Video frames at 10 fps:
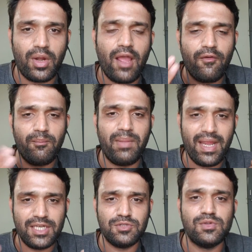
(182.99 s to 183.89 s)
I
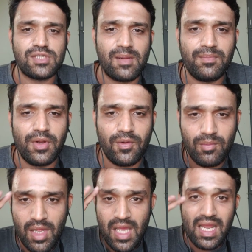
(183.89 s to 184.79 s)
may do some
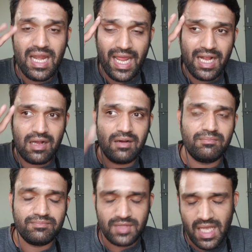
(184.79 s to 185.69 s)
like
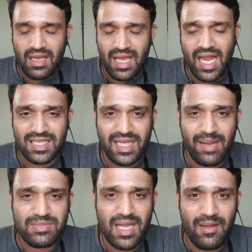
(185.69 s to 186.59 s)
at
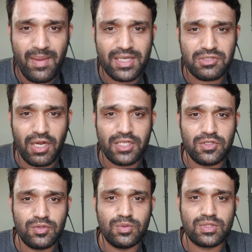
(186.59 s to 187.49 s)
times I might try to
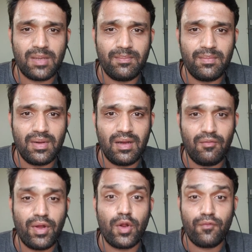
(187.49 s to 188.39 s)
do
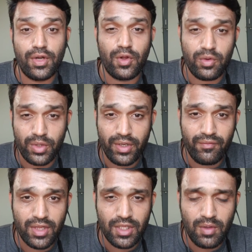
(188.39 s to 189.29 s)
some one-on-one coding
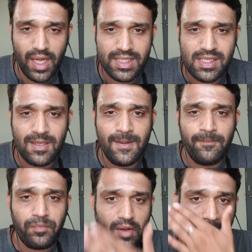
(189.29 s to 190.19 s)
with you guys,
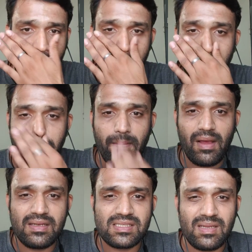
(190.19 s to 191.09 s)
and
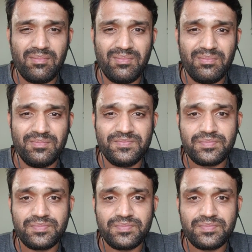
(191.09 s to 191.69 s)
some